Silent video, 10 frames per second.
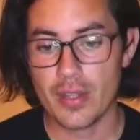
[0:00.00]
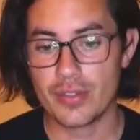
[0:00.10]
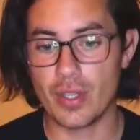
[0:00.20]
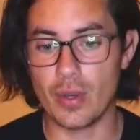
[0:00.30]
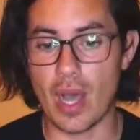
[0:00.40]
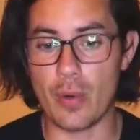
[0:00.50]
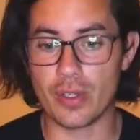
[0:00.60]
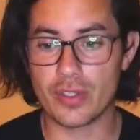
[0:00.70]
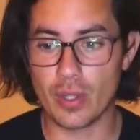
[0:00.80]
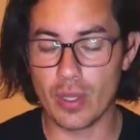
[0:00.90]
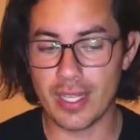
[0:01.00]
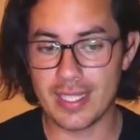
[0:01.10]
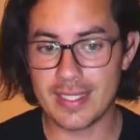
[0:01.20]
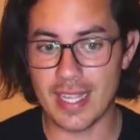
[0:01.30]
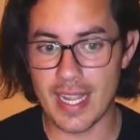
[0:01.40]
So our soul
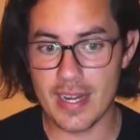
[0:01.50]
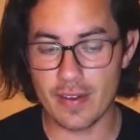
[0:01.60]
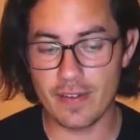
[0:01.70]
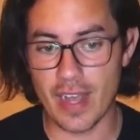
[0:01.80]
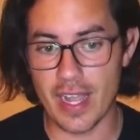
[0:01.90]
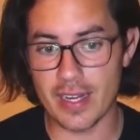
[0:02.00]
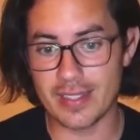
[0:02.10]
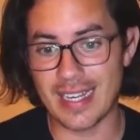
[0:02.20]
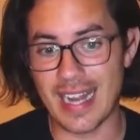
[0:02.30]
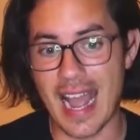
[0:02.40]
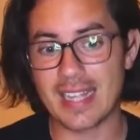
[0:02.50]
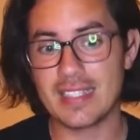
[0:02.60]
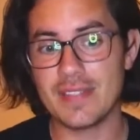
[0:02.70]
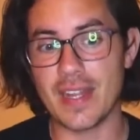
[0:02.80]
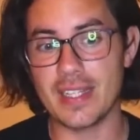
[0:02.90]
is the inner fire that
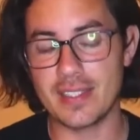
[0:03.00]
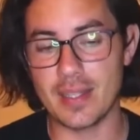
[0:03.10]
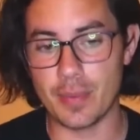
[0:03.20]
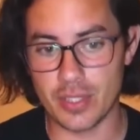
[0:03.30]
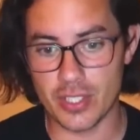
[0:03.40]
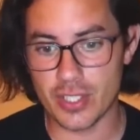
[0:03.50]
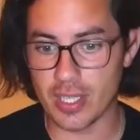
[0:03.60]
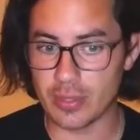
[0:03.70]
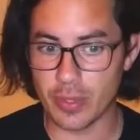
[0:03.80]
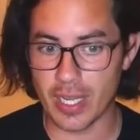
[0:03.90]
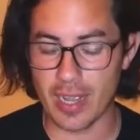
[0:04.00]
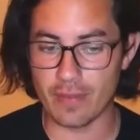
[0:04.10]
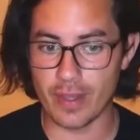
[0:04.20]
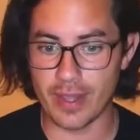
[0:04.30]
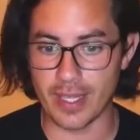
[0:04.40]
activates the potential that we
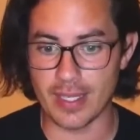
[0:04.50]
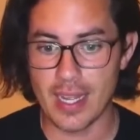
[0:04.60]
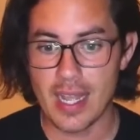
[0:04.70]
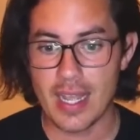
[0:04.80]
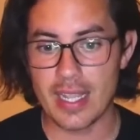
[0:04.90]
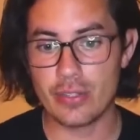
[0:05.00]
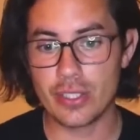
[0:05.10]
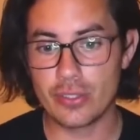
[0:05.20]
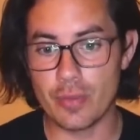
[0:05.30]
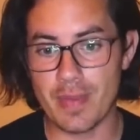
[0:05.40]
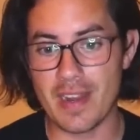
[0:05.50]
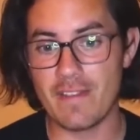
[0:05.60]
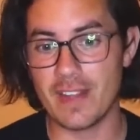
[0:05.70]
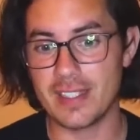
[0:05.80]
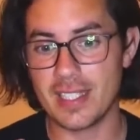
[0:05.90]
have within in order to
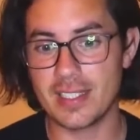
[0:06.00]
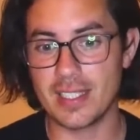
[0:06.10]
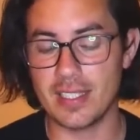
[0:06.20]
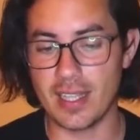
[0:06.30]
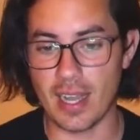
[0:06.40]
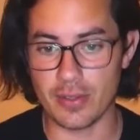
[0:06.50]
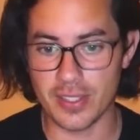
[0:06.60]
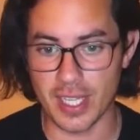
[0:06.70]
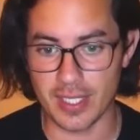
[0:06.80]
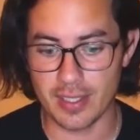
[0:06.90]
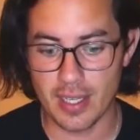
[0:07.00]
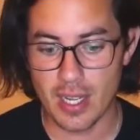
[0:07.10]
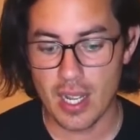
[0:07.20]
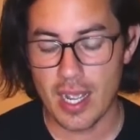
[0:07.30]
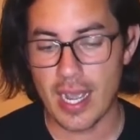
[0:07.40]
manifest it in the outside.
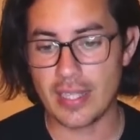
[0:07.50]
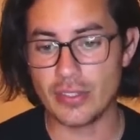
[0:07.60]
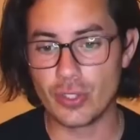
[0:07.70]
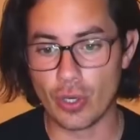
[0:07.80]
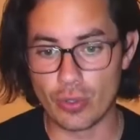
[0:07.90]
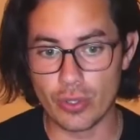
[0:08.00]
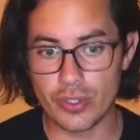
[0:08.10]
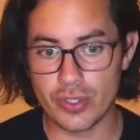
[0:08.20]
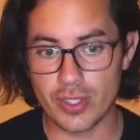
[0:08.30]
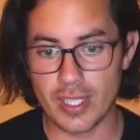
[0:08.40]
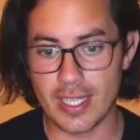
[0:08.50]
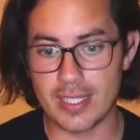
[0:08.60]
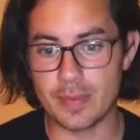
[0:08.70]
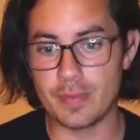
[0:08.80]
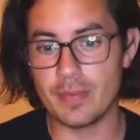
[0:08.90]
And Taurus
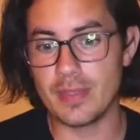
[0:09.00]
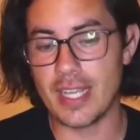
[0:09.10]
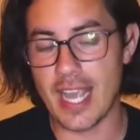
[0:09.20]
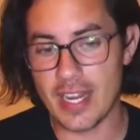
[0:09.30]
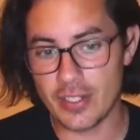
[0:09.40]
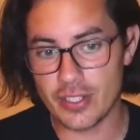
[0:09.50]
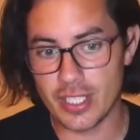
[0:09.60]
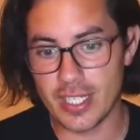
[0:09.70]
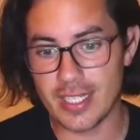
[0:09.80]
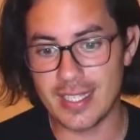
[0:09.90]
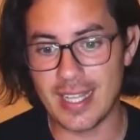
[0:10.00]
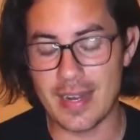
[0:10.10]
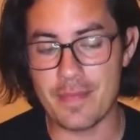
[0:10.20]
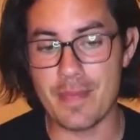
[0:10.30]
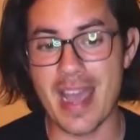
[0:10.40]
is the energy
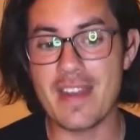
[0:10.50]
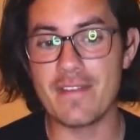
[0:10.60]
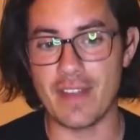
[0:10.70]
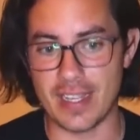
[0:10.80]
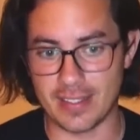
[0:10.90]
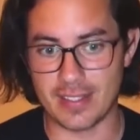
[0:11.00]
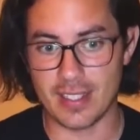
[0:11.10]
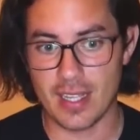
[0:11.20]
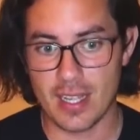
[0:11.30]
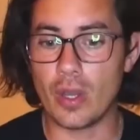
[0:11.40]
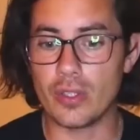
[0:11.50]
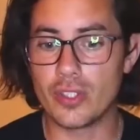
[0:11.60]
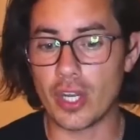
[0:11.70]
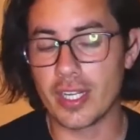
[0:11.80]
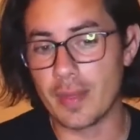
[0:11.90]
that manifests.
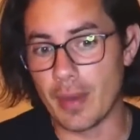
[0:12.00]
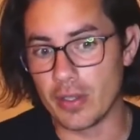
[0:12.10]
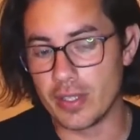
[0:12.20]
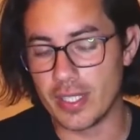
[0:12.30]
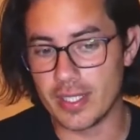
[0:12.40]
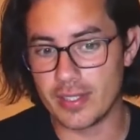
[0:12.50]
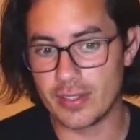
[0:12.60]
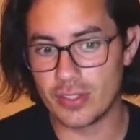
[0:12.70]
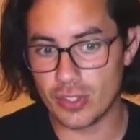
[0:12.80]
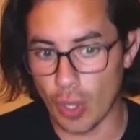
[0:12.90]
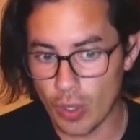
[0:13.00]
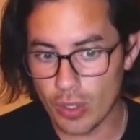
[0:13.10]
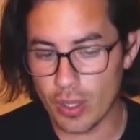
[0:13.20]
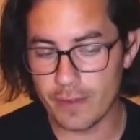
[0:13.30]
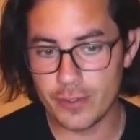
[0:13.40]
Talking about the
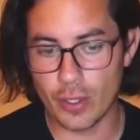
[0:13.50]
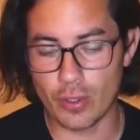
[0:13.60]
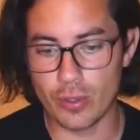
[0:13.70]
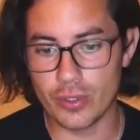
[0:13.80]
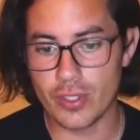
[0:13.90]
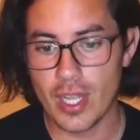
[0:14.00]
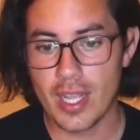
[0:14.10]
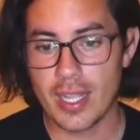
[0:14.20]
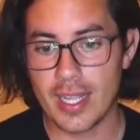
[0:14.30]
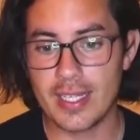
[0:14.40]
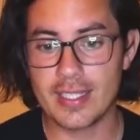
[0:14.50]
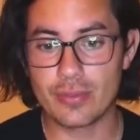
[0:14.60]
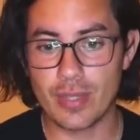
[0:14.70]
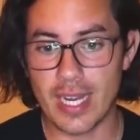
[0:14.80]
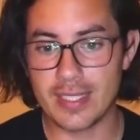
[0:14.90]
soul of Taurus, it is
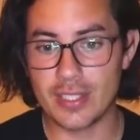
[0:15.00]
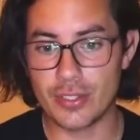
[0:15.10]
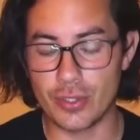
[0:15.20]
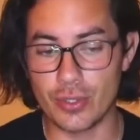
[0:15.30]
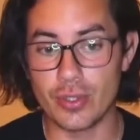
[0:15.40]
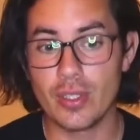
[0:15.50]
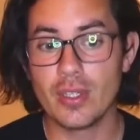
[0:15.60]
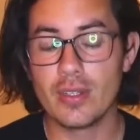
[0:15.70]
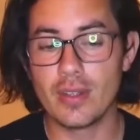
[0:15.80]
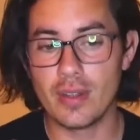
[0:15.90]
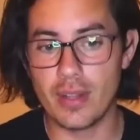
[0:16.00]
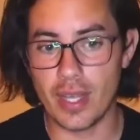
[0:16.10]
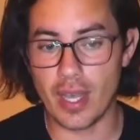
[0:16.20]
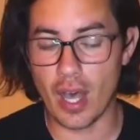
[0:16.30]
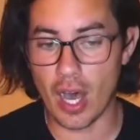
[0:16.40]
related to
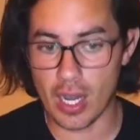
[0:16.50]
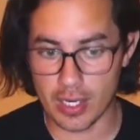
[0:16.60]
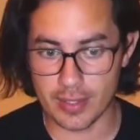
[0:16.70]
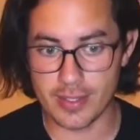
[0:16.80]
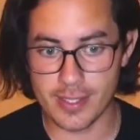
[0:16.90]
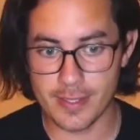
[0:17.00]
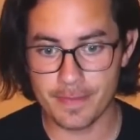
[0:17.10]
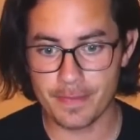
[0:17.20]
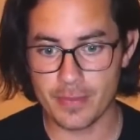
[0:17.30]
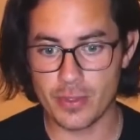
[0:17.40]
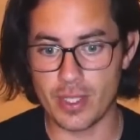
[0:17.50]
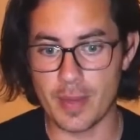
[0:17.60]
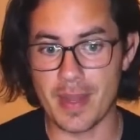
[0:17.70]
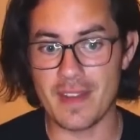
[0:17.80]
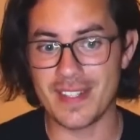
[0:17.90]
the arts, to
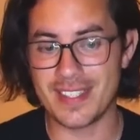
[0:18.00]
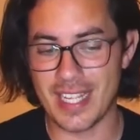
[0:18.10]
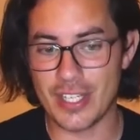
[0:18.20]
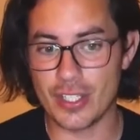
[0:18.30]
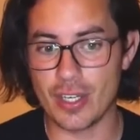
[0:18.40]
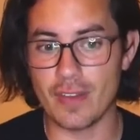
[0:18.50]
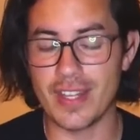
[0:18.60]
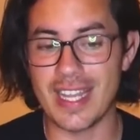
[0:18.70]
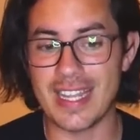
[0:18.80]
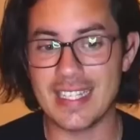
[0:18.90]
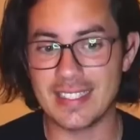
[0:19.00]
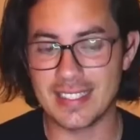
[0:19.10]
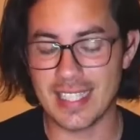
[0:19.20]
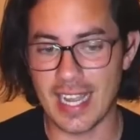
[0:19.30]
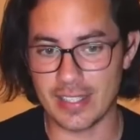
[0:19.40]
the manifestation of the
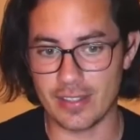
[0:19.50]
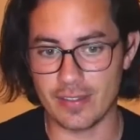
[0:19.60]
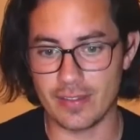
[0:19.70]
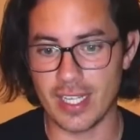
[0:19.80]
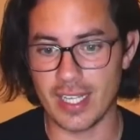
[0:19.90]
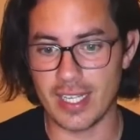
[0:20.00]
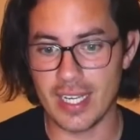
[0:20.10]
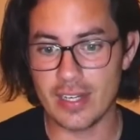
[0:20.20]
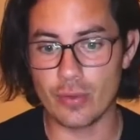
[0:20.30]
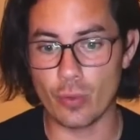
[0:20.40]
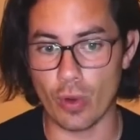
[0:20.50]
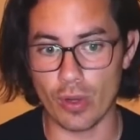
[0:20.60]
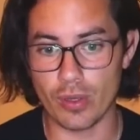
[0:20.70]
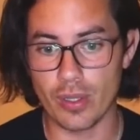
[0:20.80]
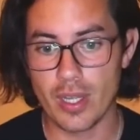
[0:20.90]
inside, the inner
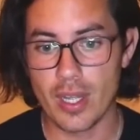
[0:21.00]
world.